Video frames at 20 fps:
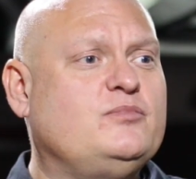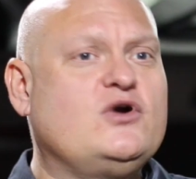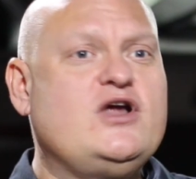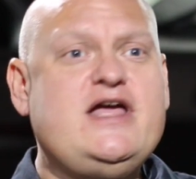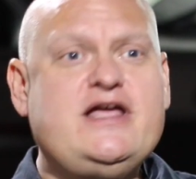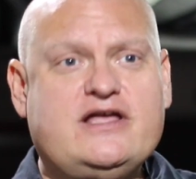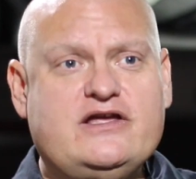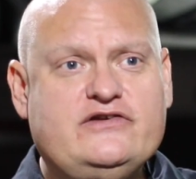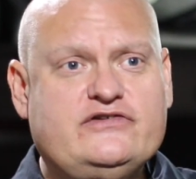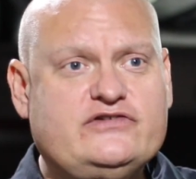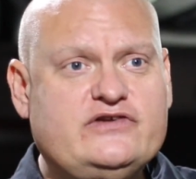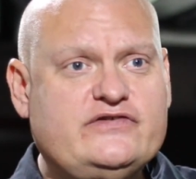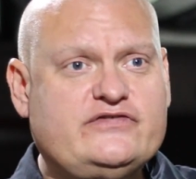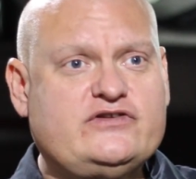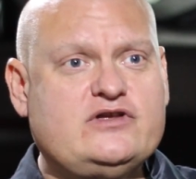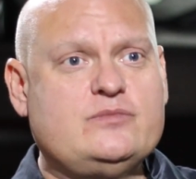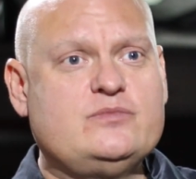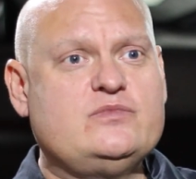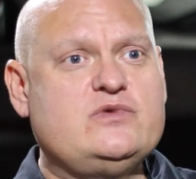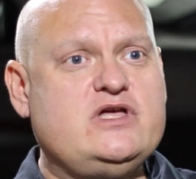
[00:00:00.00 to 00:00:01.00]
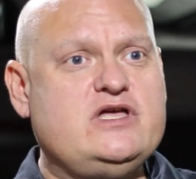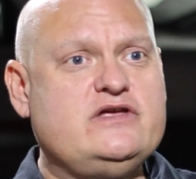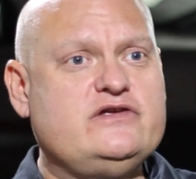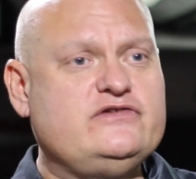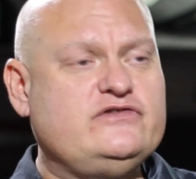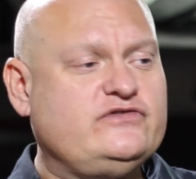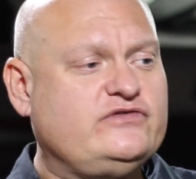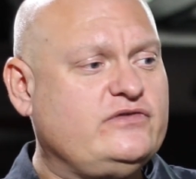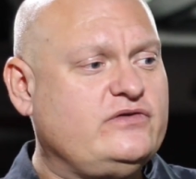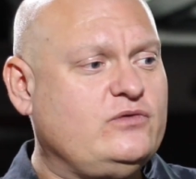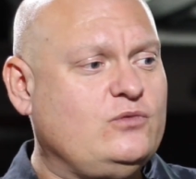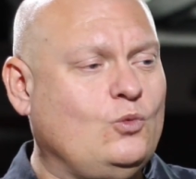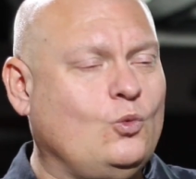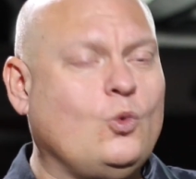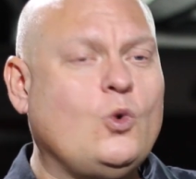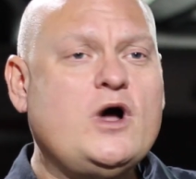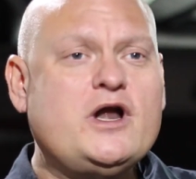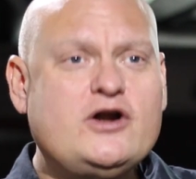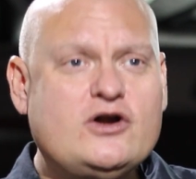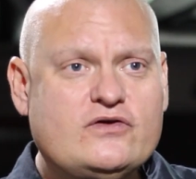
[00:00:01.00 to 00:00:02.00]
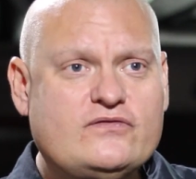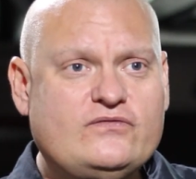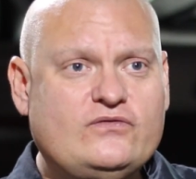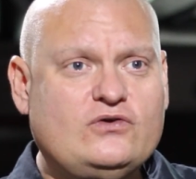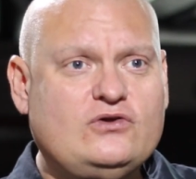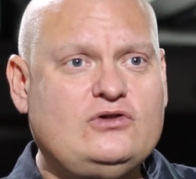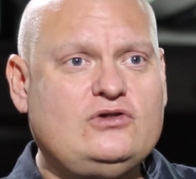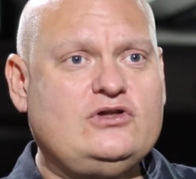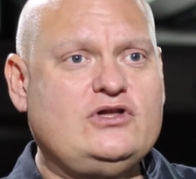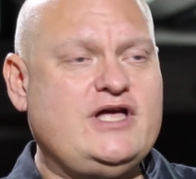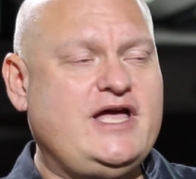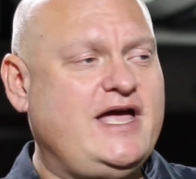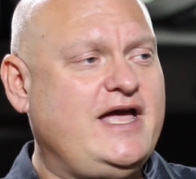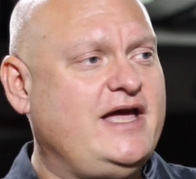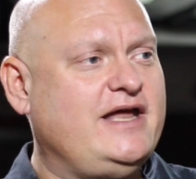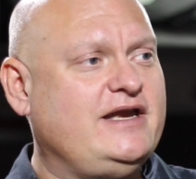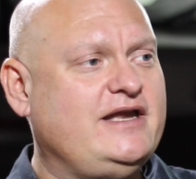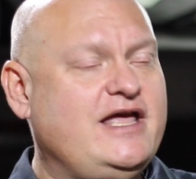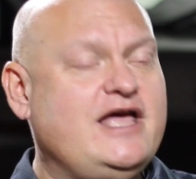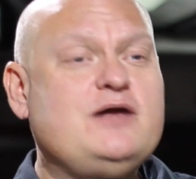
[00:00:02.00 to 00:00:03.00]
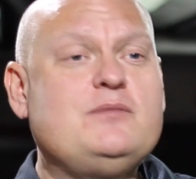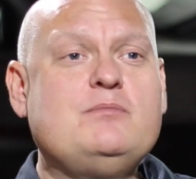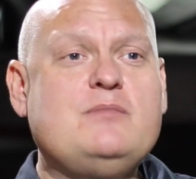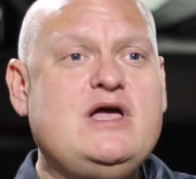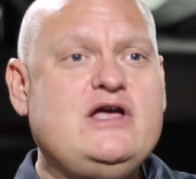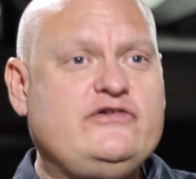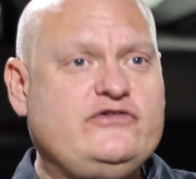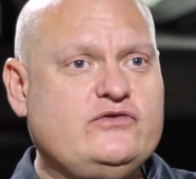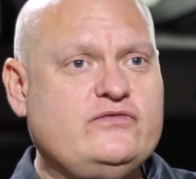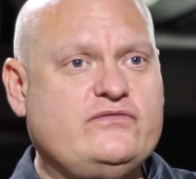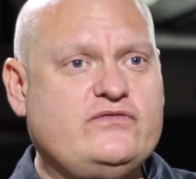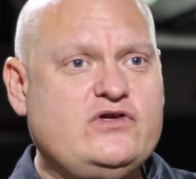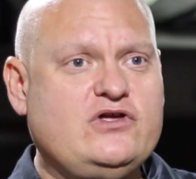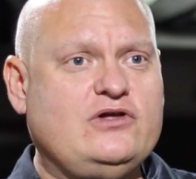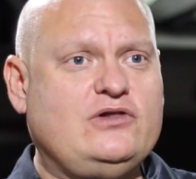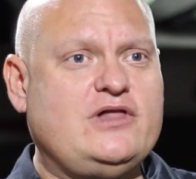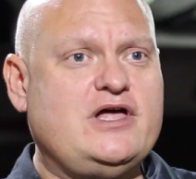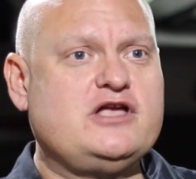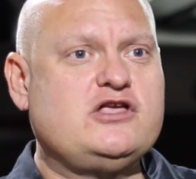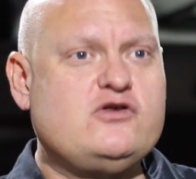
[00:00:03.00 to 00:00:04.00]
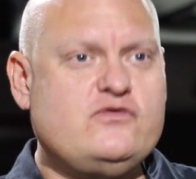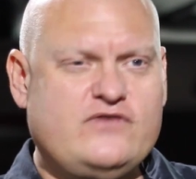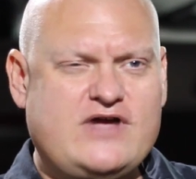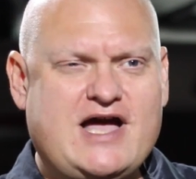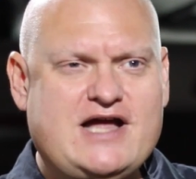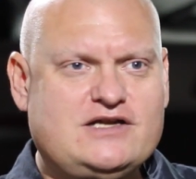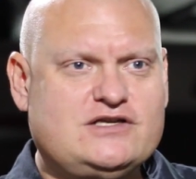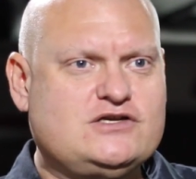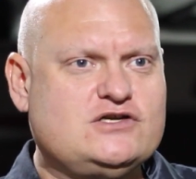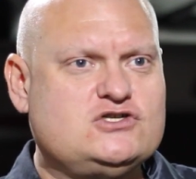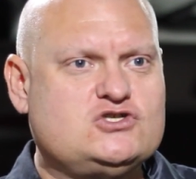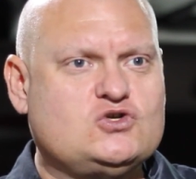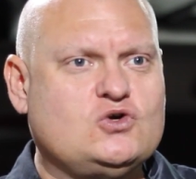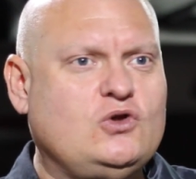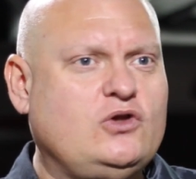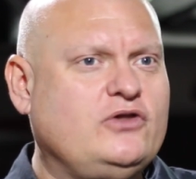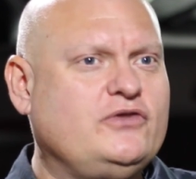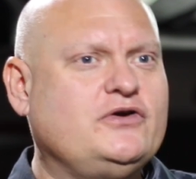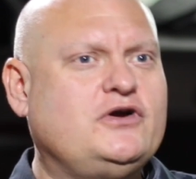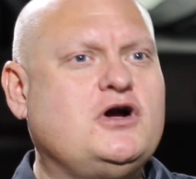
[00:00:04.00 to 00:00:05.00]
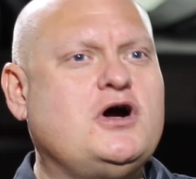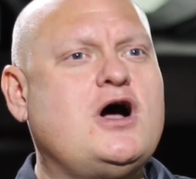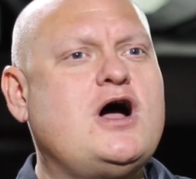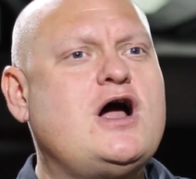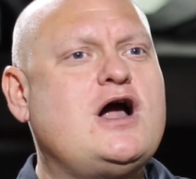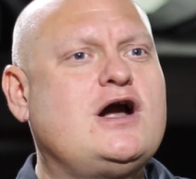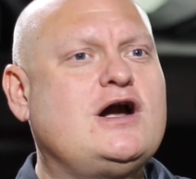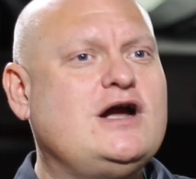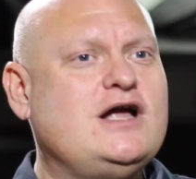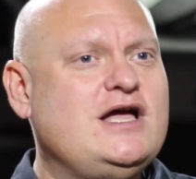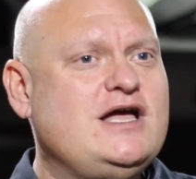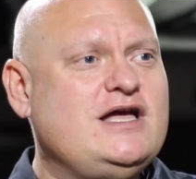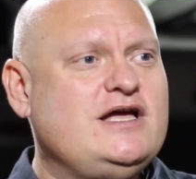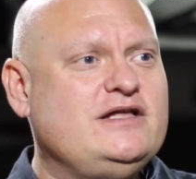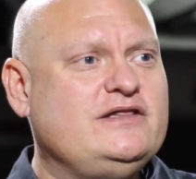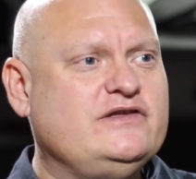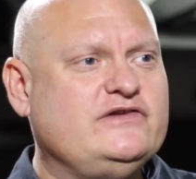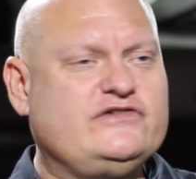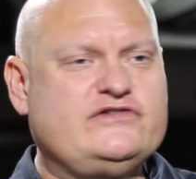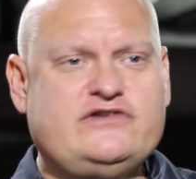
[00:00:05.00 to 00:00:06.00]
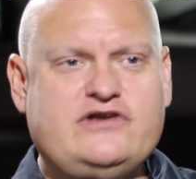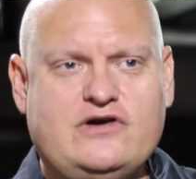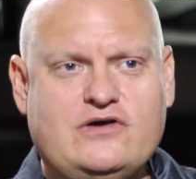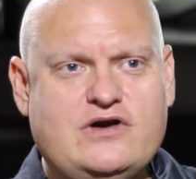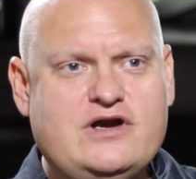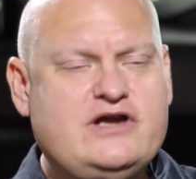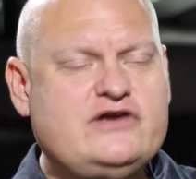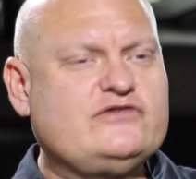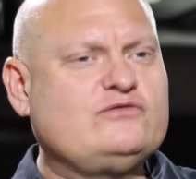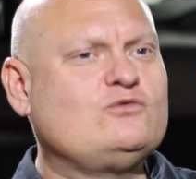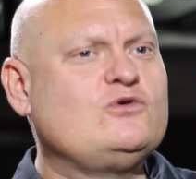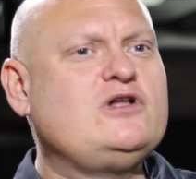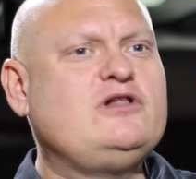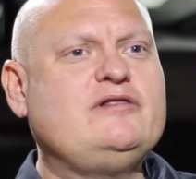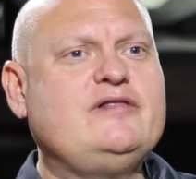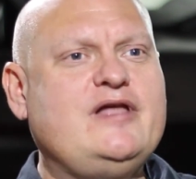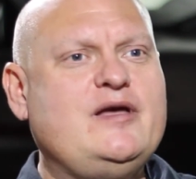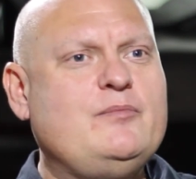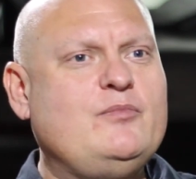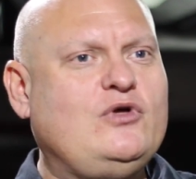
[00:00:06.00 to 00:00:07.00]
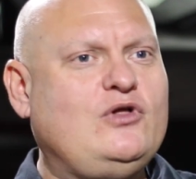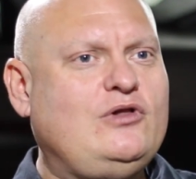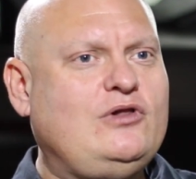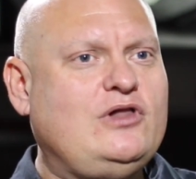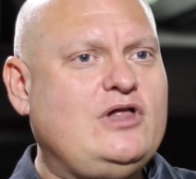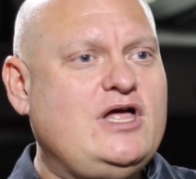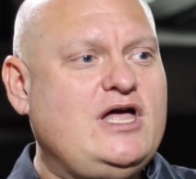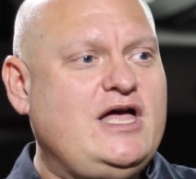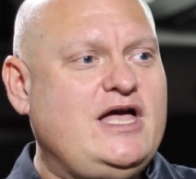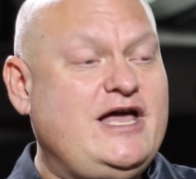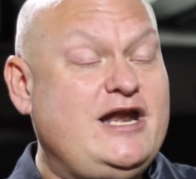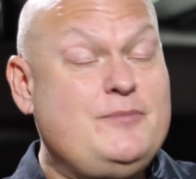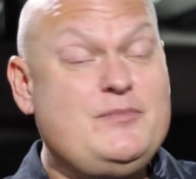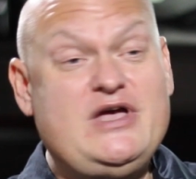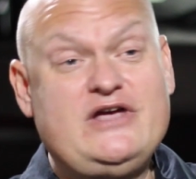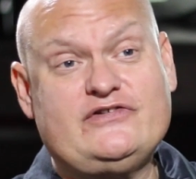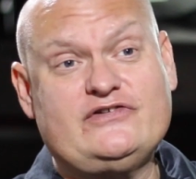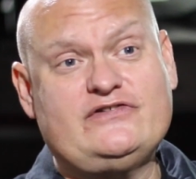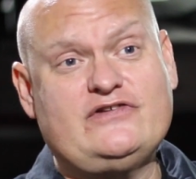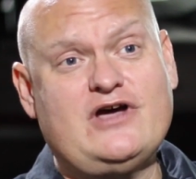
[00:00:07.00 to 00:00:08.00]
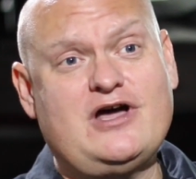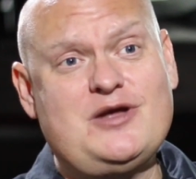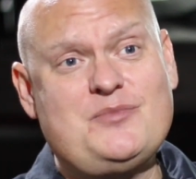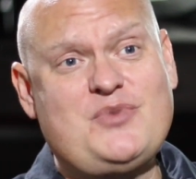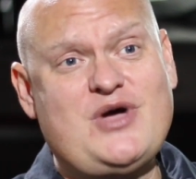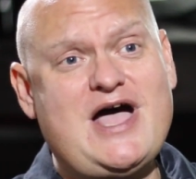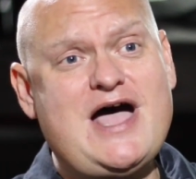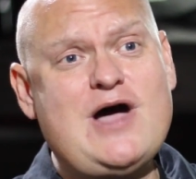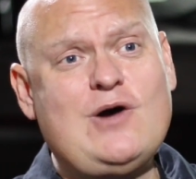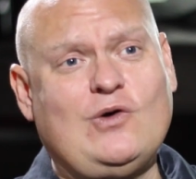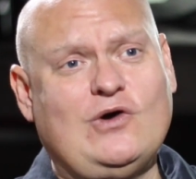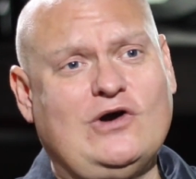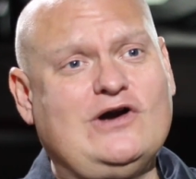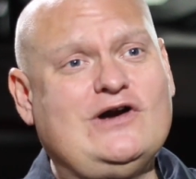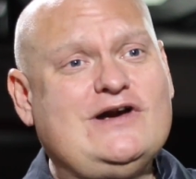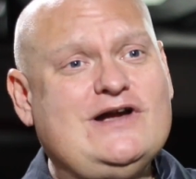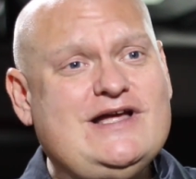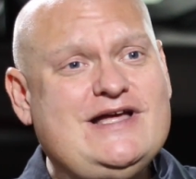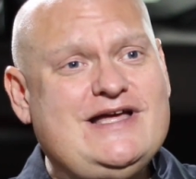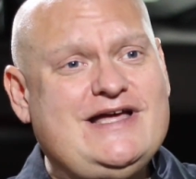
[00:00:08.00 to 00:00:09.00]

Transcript: braking system is wonderful and it makes you feel like you've got control of the car. The steering is real nimble and it makes a ton of power.